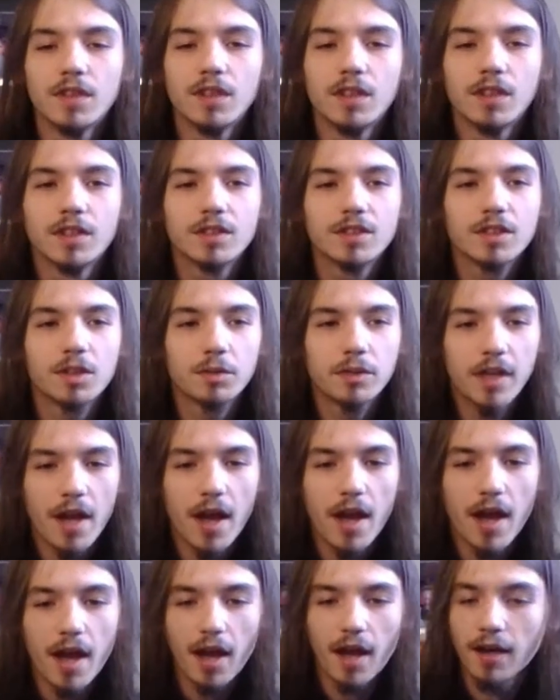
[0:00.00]
So
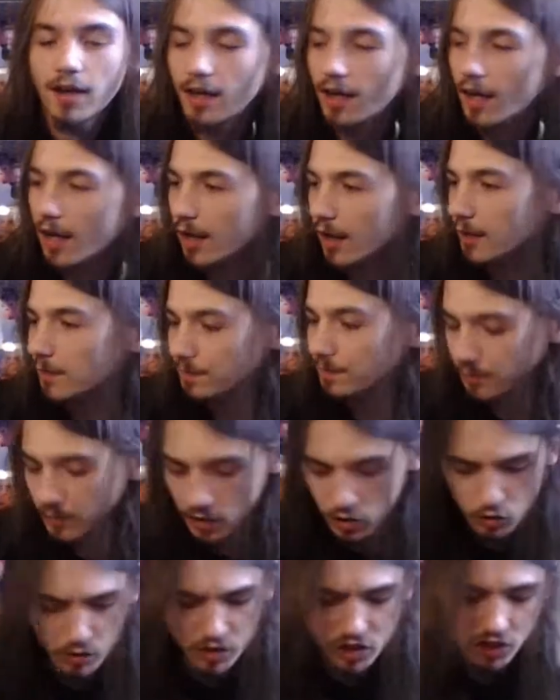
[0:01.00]
yeah,
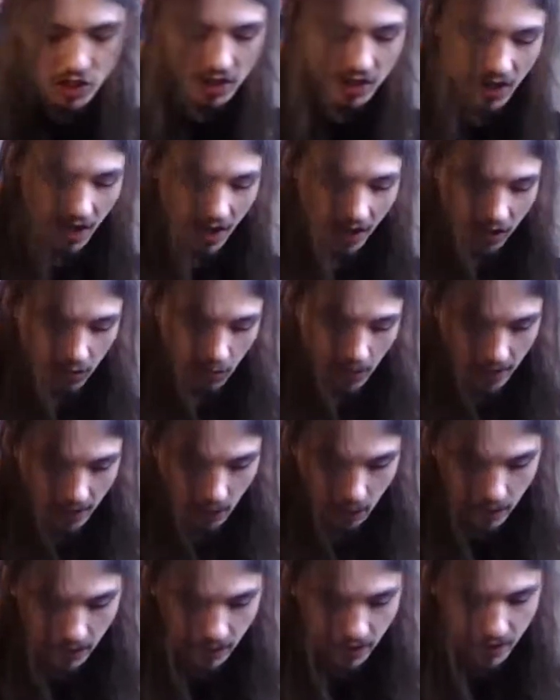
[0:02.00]
switch guitars, why
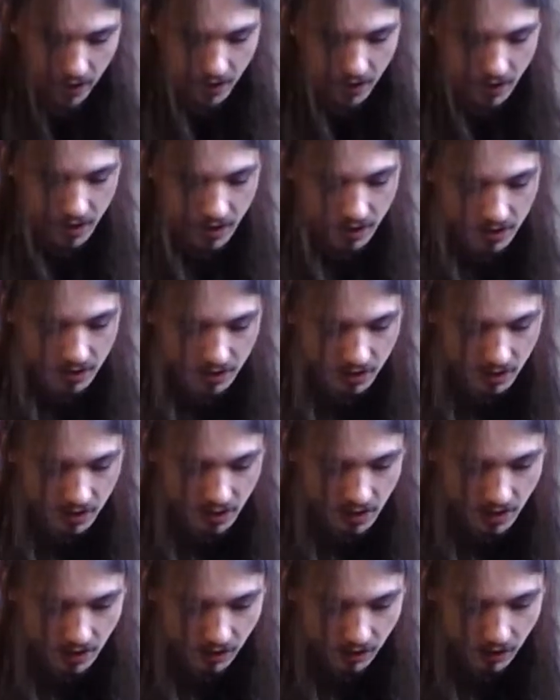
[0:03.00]
don't we? Let's
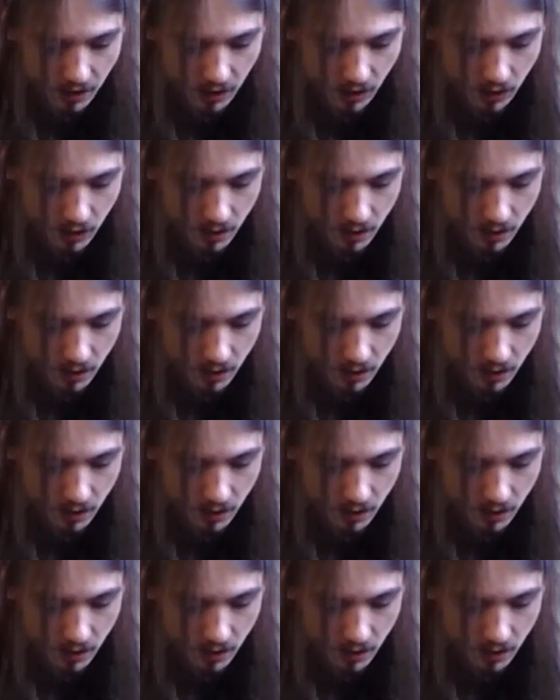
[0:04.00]
get a